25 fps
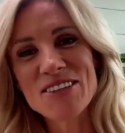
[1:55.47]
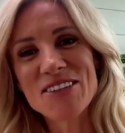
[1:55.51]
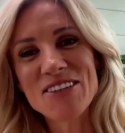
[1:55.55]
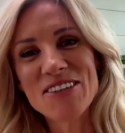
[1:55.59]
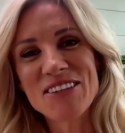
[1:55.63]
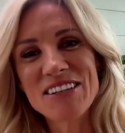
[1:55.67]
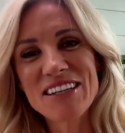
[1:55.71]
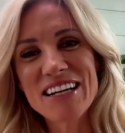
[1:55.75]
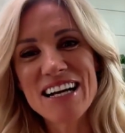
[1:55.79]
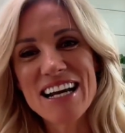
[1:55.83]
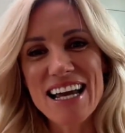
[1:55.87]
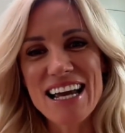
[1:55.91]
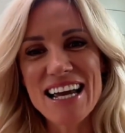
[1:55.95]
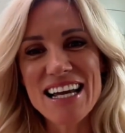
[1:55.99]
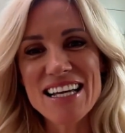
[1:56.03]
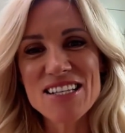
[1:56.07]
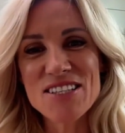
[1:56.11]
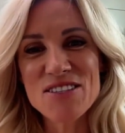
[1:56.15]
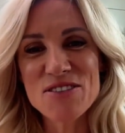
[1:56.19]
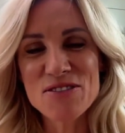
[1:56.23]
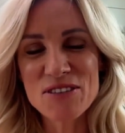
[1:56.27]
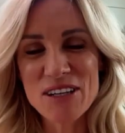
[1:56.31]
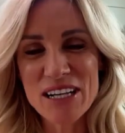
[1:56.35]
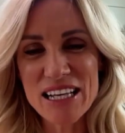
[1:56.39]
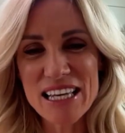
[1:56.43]
So
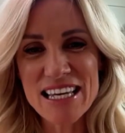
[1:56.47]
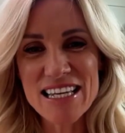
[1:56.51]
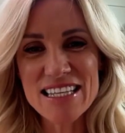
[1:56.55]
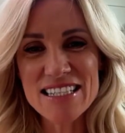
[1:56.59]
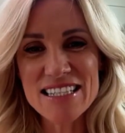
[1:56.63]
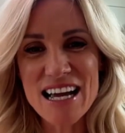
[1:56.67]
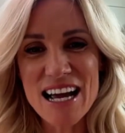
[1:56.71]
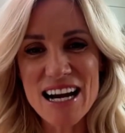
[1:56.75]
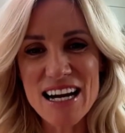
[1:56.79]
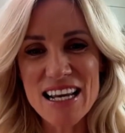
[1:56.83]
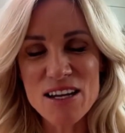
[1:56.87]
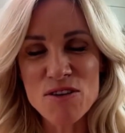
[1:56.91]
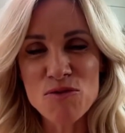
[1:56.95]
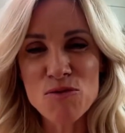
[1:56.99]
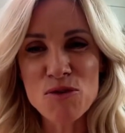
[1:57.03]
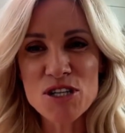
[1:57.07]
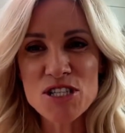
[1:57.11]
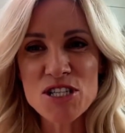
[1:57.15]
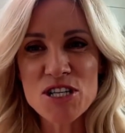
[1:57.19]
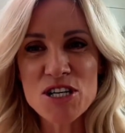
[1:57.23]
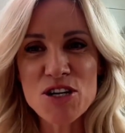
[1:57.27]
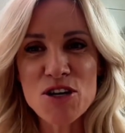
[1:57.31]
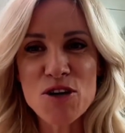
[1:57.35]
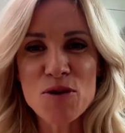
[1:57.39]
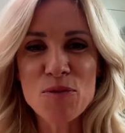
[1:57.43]
it's really exciting, and
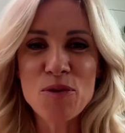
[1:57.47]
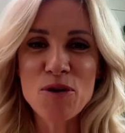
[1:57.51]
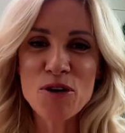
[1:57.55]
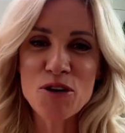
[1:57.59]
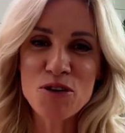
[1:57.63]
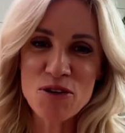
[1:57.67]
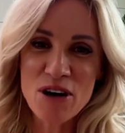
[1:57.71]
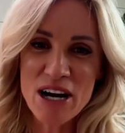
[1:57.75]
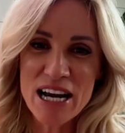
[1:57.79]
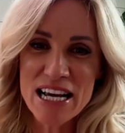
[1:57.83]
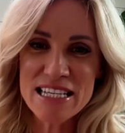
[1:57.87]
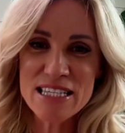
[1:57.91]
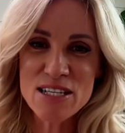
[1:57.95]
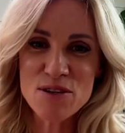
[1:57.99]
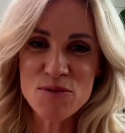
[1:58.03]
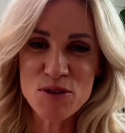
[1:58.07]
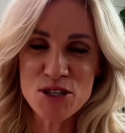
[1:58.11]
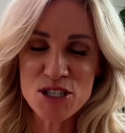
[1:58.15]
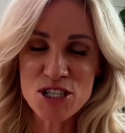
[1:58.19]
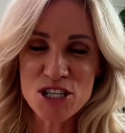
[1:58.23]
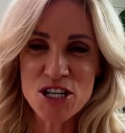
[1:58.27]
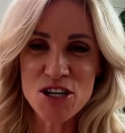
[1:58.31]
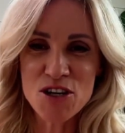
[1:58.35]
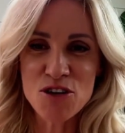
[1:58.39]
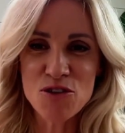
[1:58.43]
watching you progress and
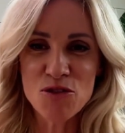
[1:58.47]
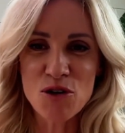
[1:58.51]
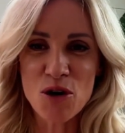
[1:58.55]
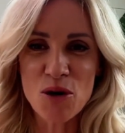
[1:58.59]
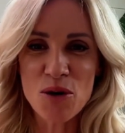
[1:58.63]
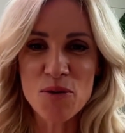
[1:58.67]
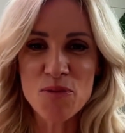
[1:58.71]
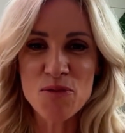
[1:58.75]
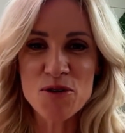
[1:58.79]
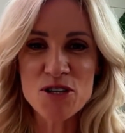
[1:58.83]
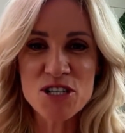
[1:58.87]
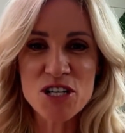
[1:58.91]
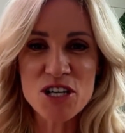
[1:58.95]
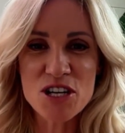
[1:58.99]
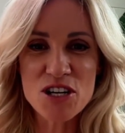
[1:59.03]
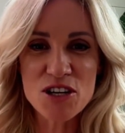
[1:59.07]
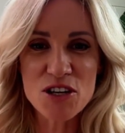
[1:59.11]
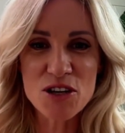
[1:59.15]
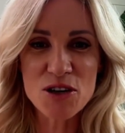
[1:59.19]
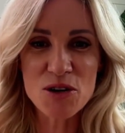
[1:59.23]
watching you grow and watching